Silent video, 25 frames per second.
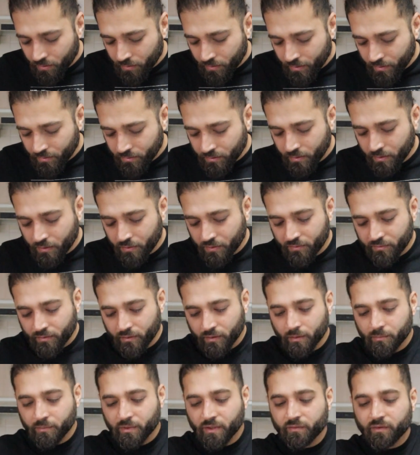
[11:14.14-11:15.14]
And there is a
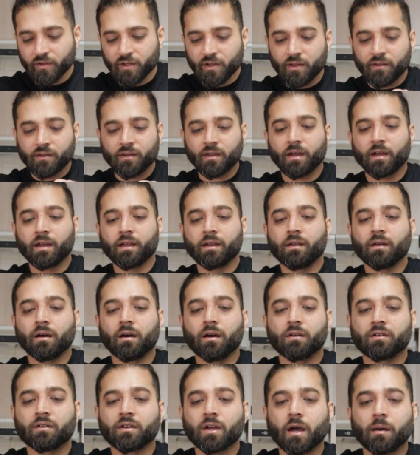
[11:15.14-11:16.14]
little bit of a design
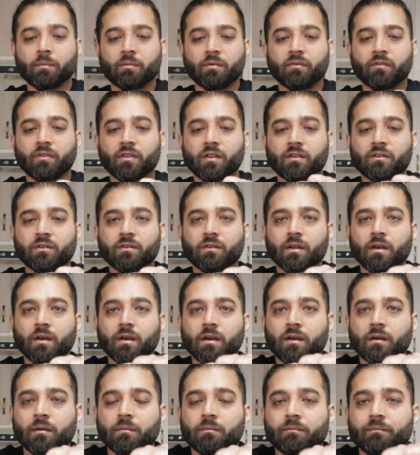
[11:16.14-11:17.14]
on top of this
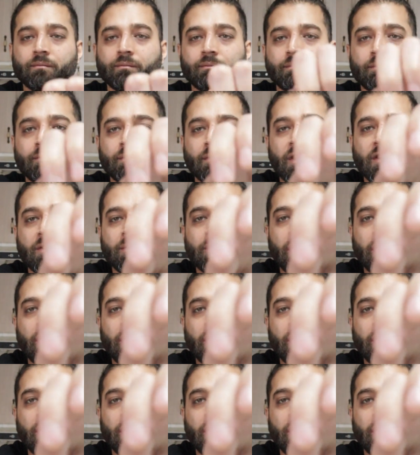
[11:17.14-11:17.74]
this